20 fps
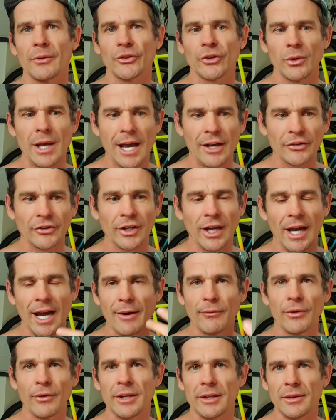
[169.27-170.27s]
So he has to
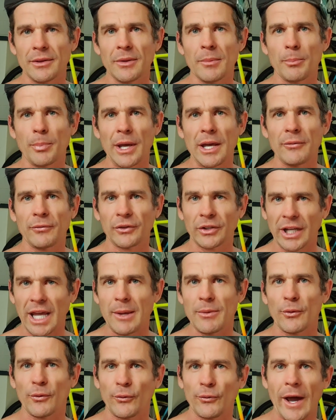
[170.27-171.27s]
have the beef to
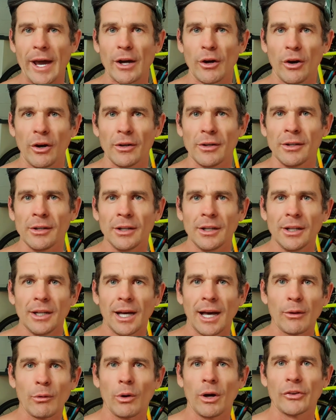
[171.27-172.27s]
keep the fat on,
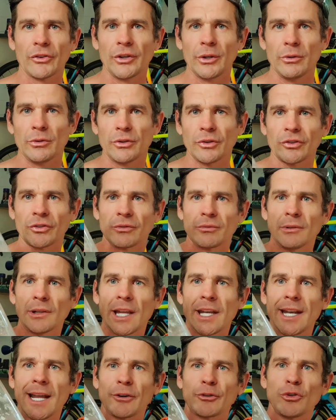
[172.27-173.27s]
otherwise he'd just
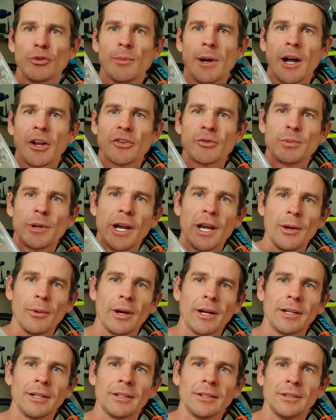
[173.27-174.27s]
lean out too much. But
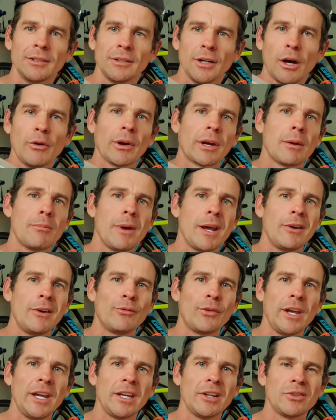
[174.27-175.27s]
anyway, I recommend
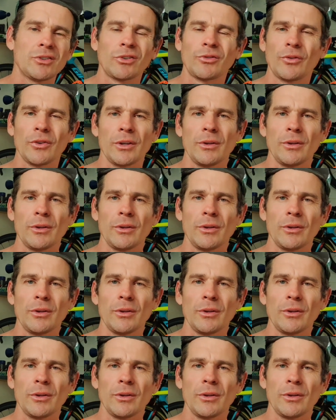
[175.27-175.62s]
vegan just for the